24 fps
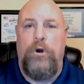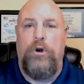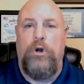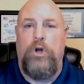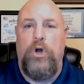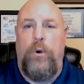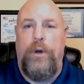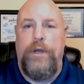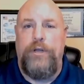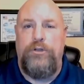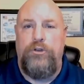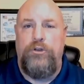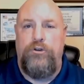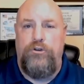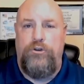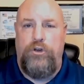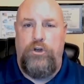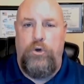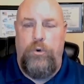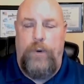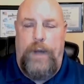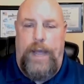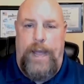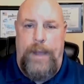are going to
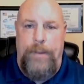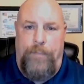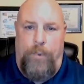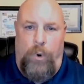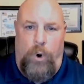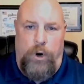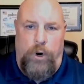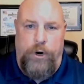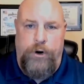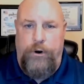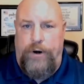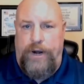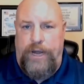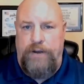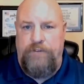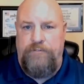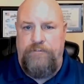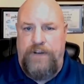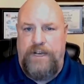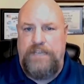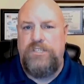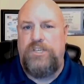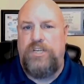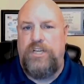do a border
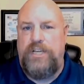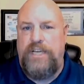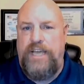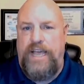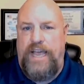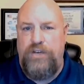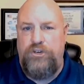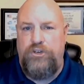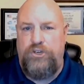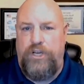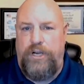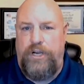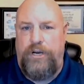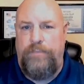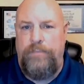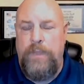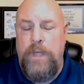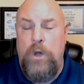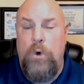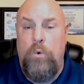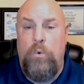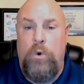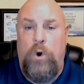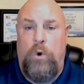investigation
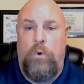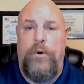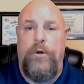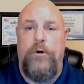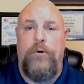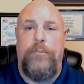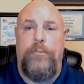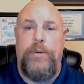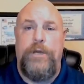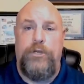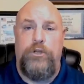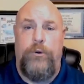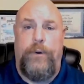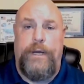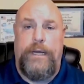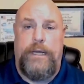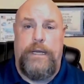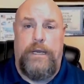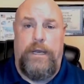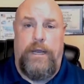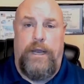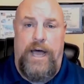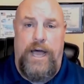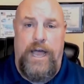where we will be doing
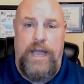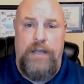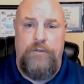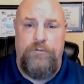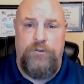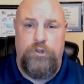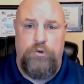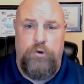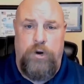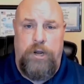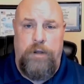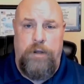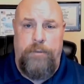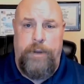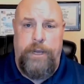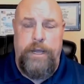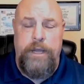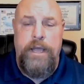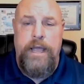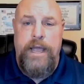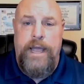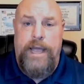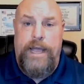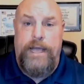live
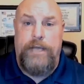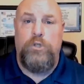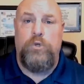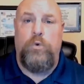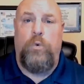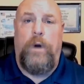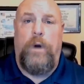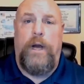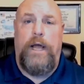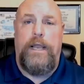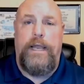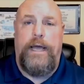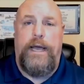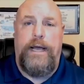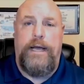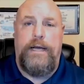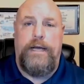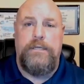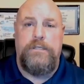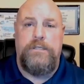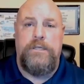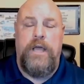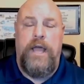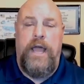streaming as well
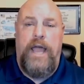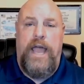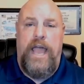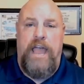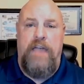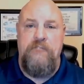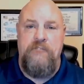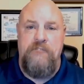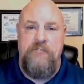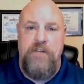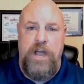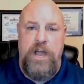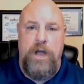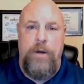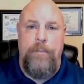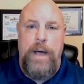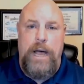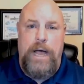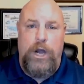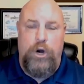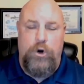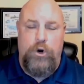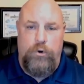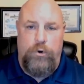as a film
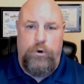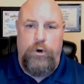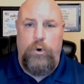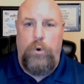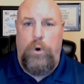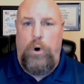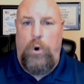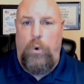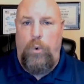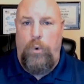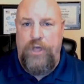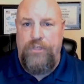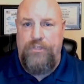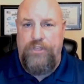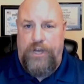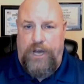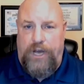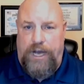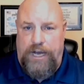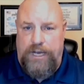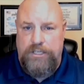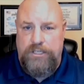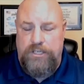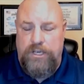crew with
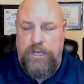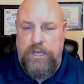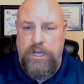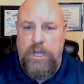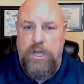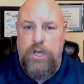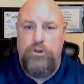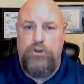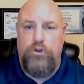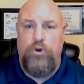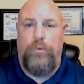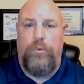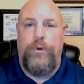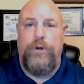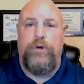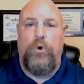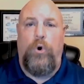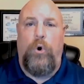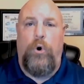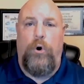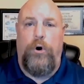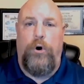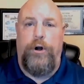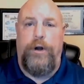us to
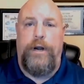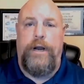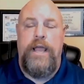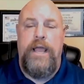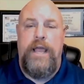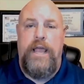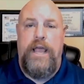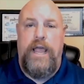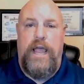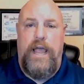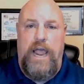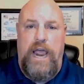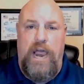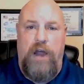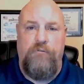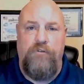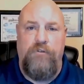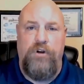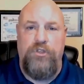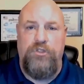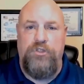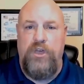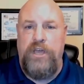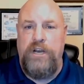record
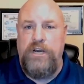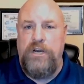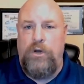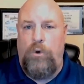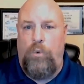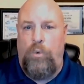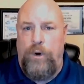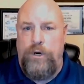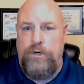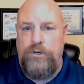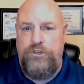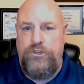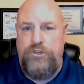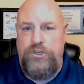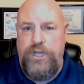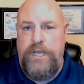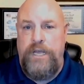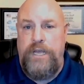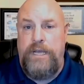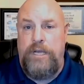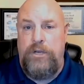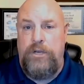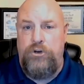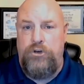everything that we're
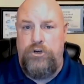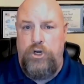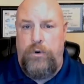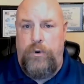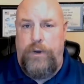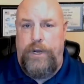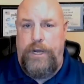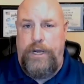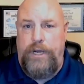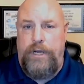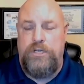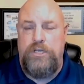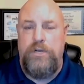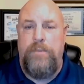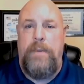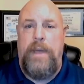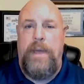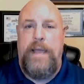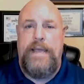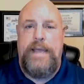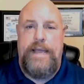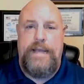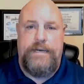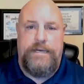seeing and doing to
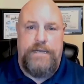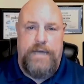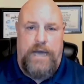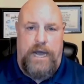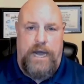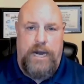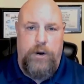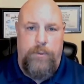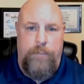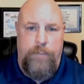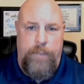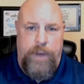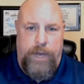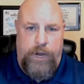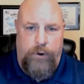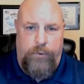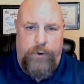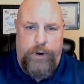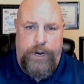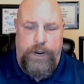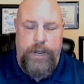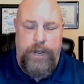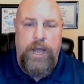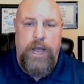make a
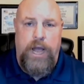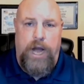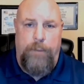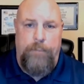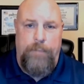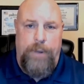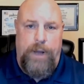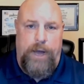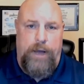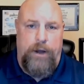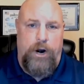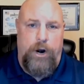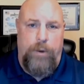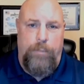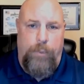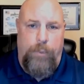documentary about our